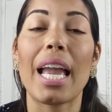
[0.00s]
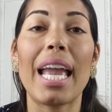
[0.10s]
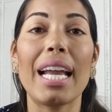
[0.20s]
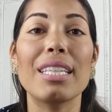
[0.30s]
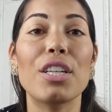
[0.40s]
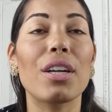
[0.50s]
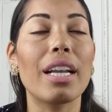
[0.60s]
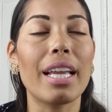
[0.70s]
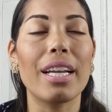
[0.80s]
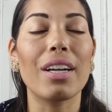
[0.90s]
and you're
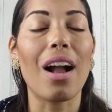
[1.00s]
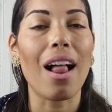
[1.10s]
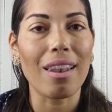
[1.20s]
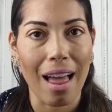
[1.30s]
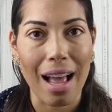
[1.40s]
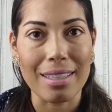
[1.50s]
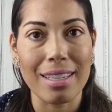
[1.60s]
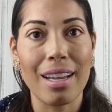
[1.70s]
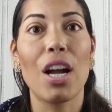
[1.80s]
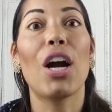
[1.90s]
going to hear a lot,